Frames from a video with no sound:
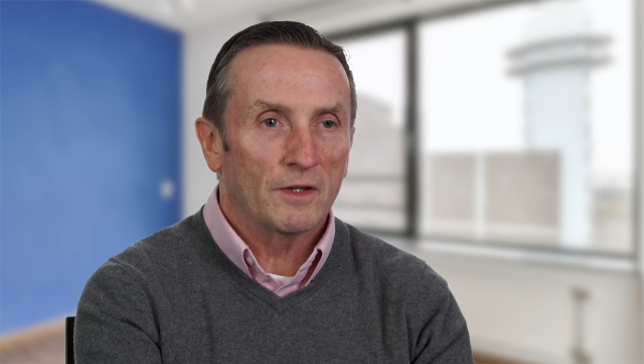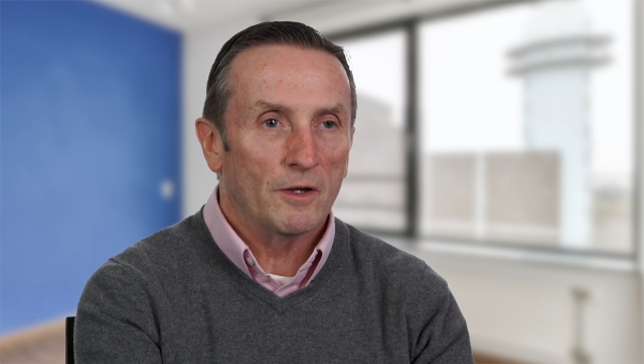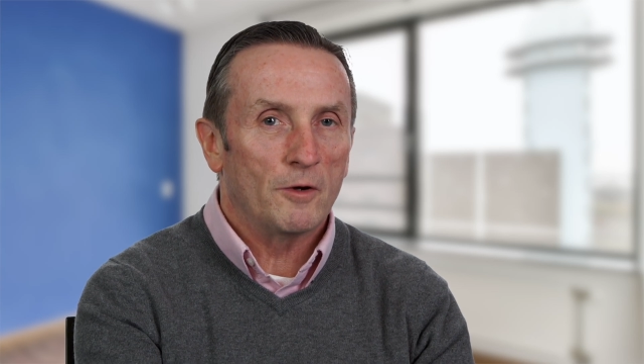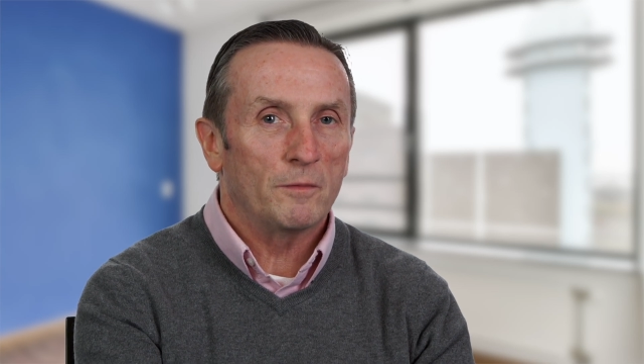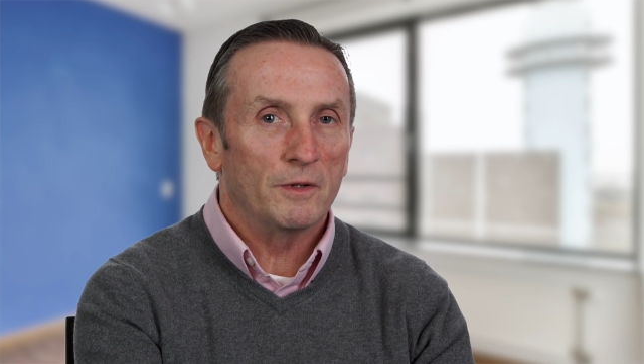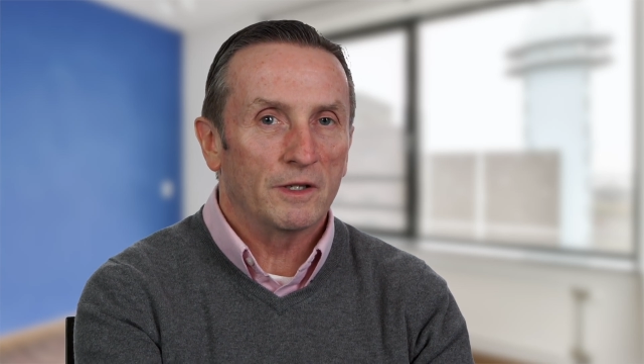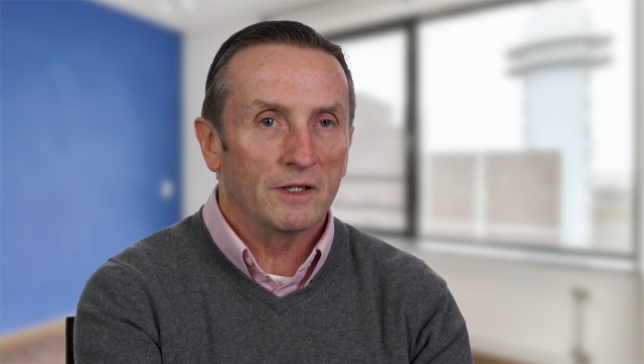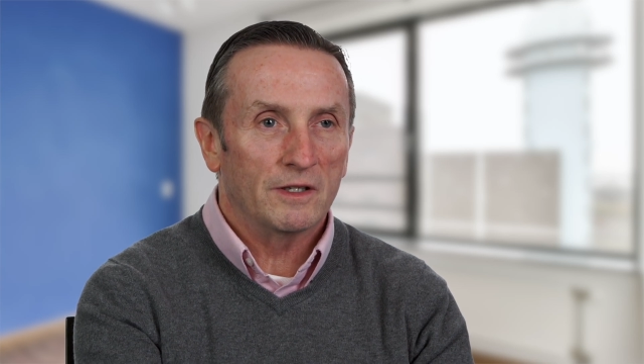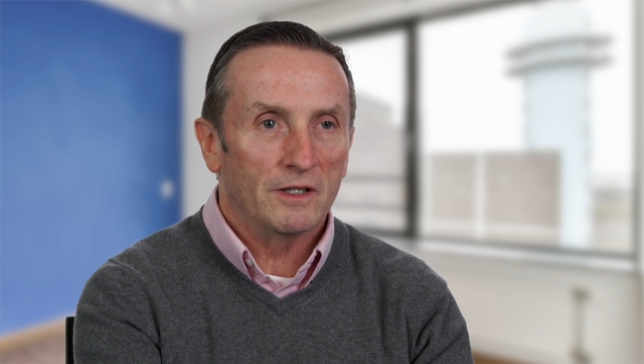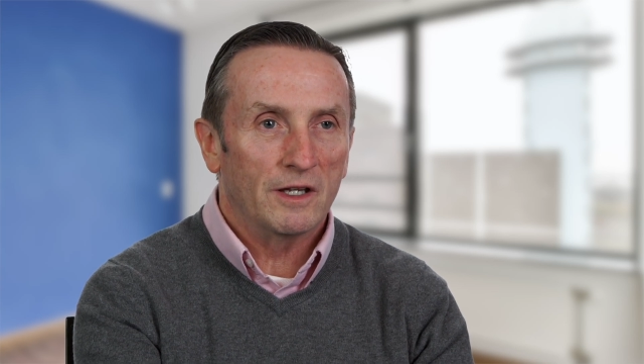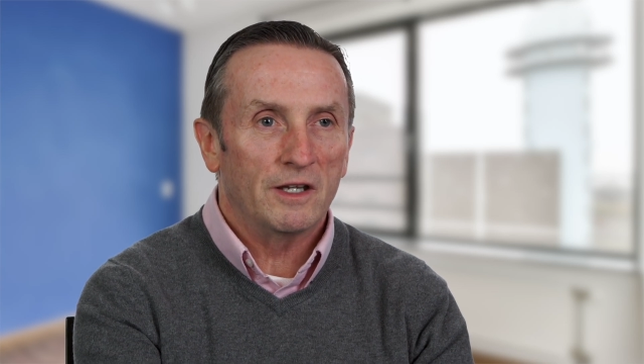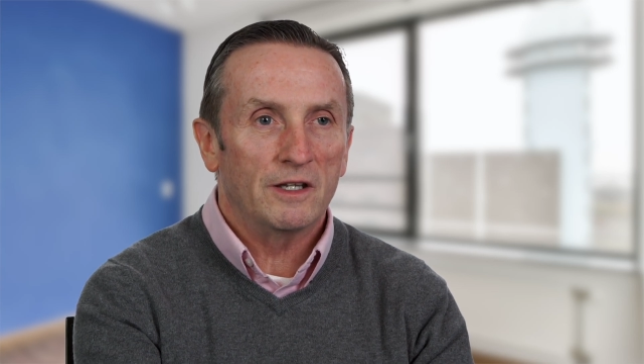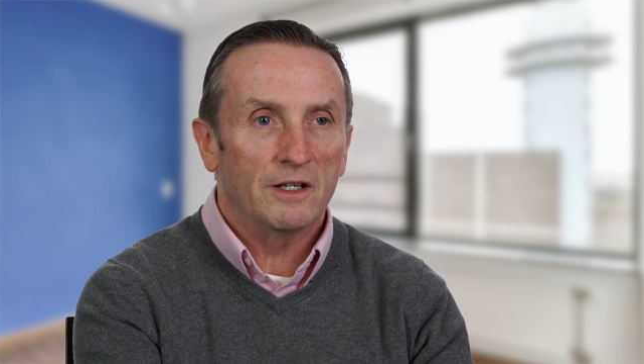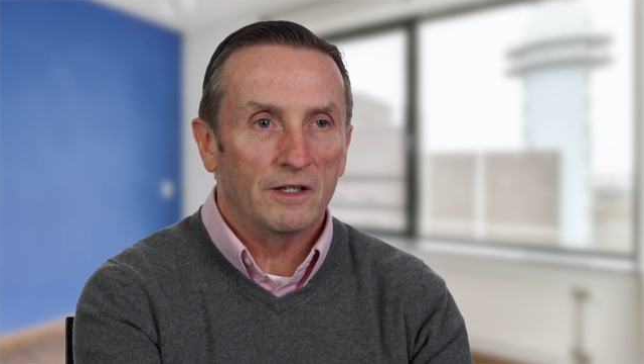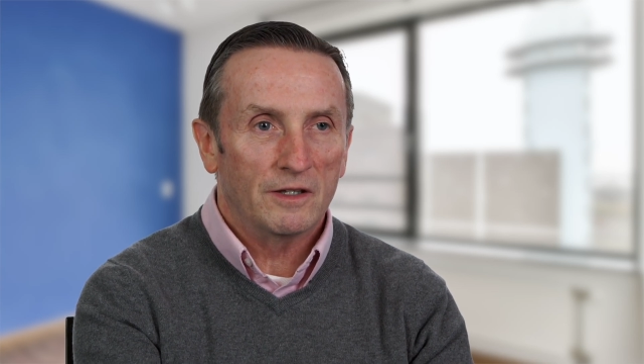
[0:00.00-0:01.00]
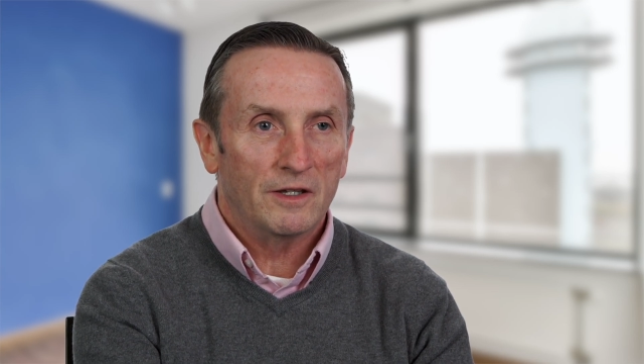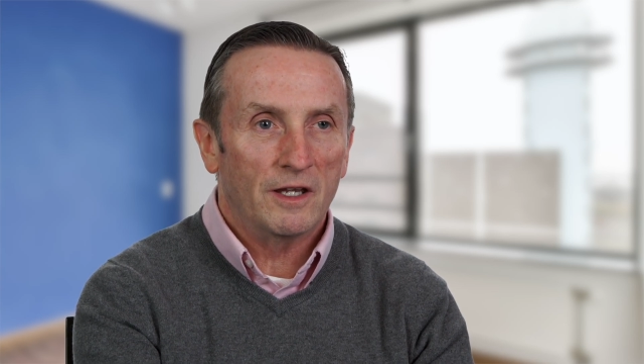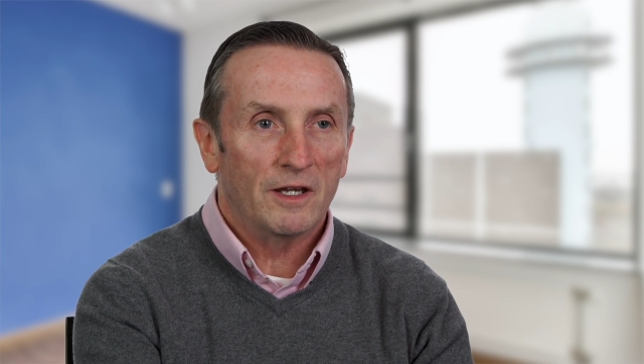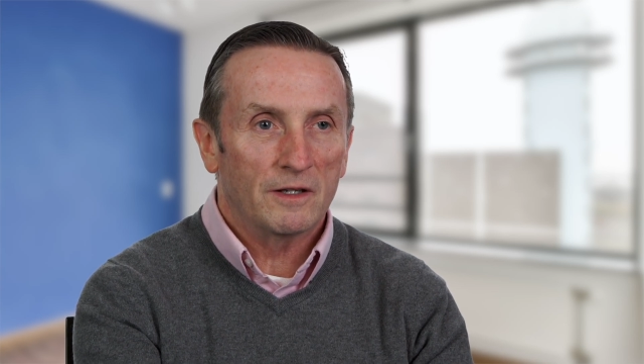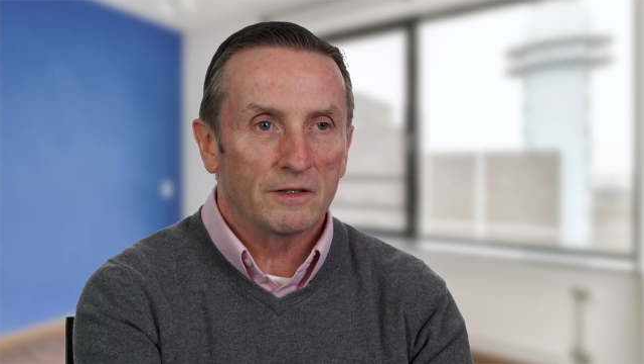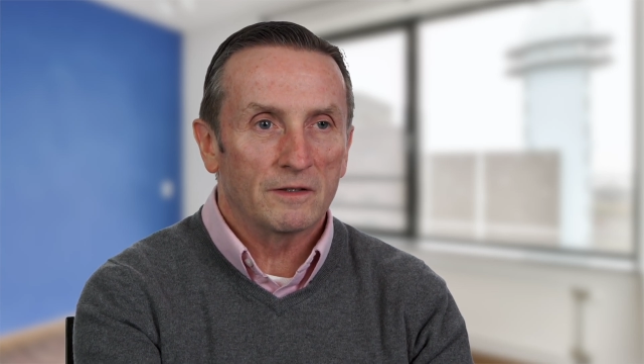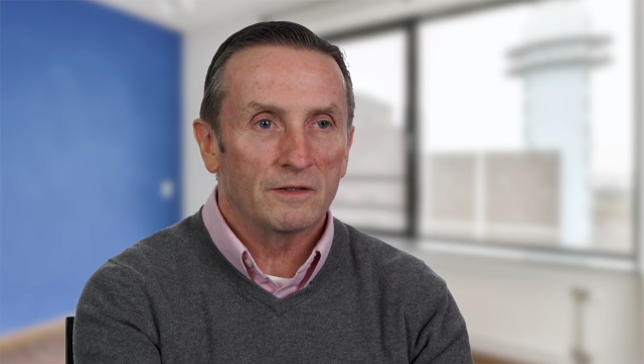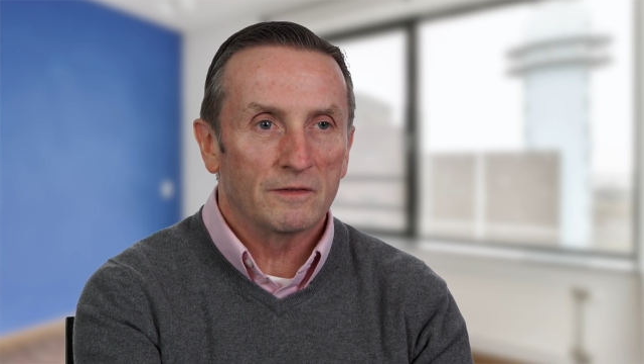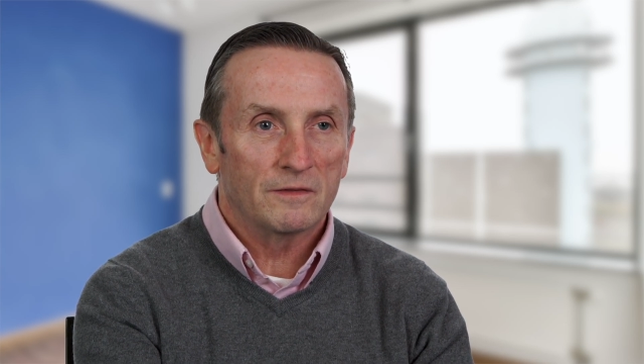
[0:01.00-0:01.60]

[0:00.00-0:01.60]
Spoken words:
helping and aiding in that.